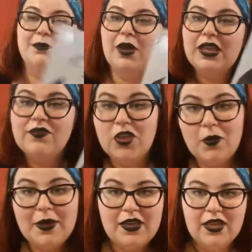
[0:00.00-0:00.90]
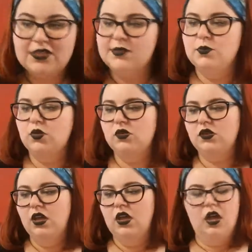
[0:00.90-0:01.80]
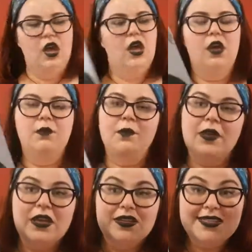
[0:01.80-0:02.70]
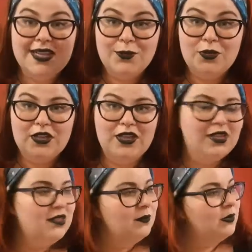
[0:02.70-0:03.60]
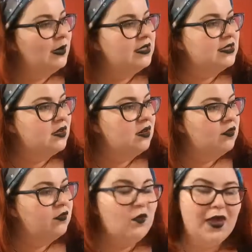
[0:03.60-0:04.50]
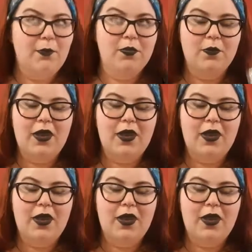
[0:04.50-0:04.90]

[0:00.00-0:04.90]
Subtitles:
I might even go back and get some more, because I want to print off or get